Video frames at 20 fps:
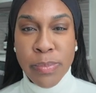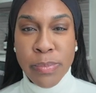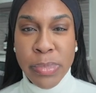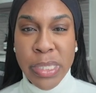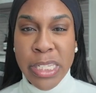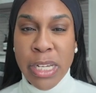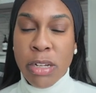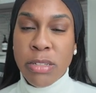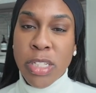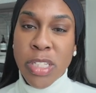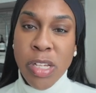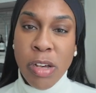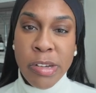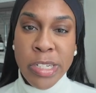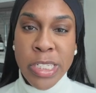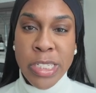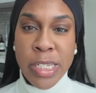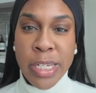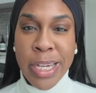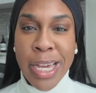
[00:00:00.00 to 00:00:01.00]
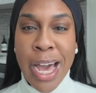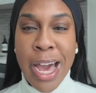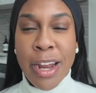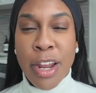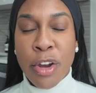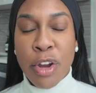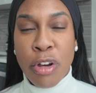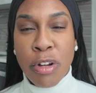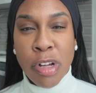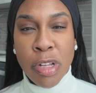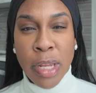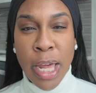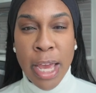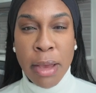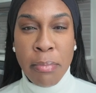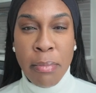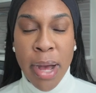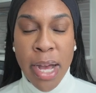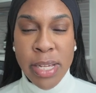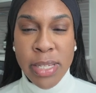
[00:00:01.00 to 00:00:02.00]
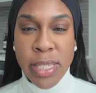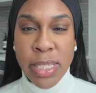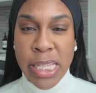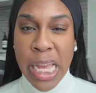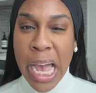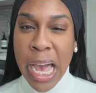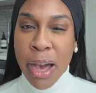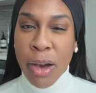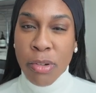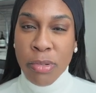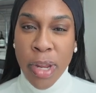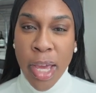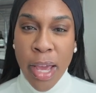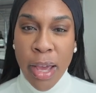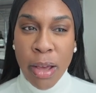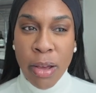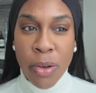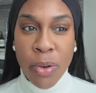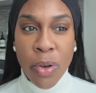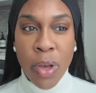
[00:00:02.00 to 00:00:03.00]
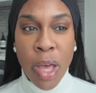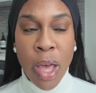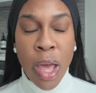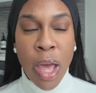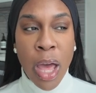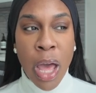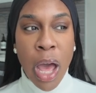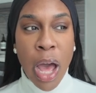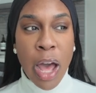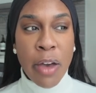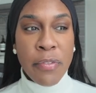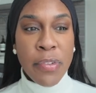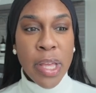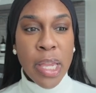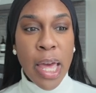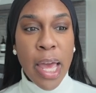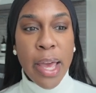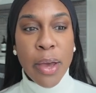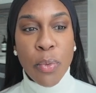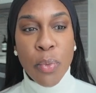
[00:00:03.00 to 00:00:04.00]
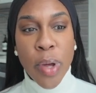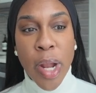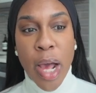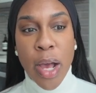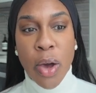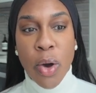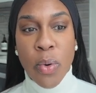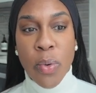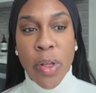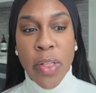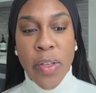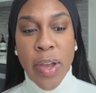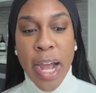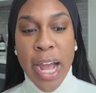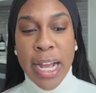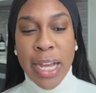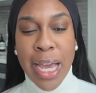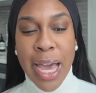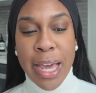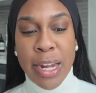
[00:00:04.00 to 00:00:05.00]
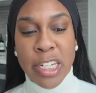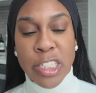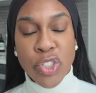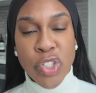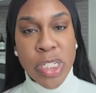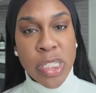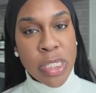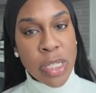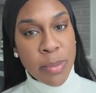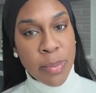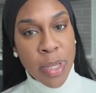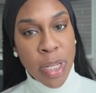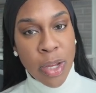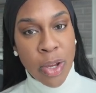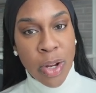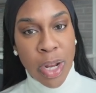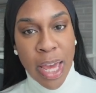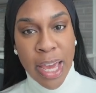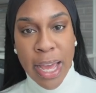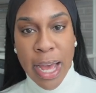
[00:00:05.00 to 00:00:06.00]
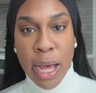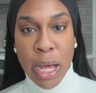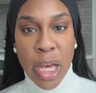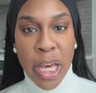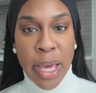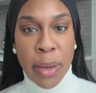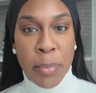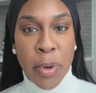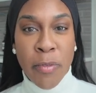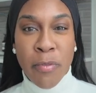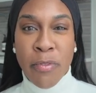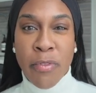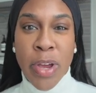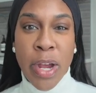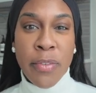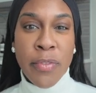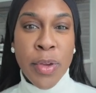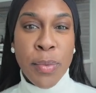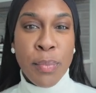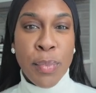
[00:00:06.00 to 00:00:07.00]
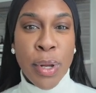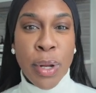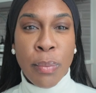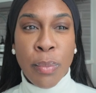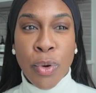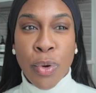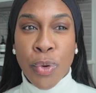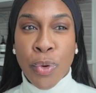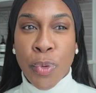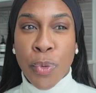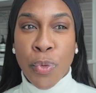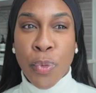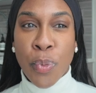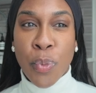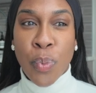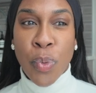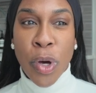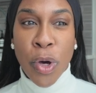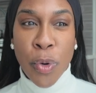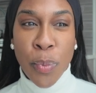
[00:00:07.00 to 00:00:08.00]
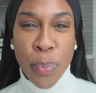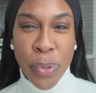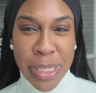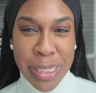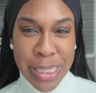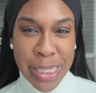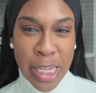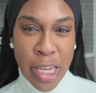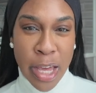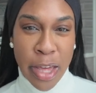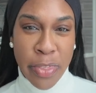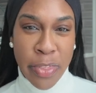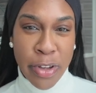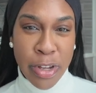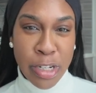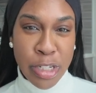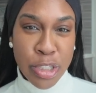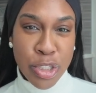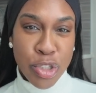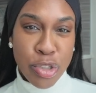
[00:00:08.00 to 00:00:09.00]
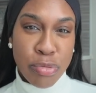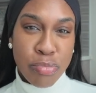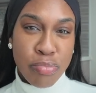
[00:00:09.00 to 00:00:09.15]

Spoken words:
sales associate kind of know my style now. I feel like when I go in there, I kind of dress similar. Like I'm a very minimal, well put together,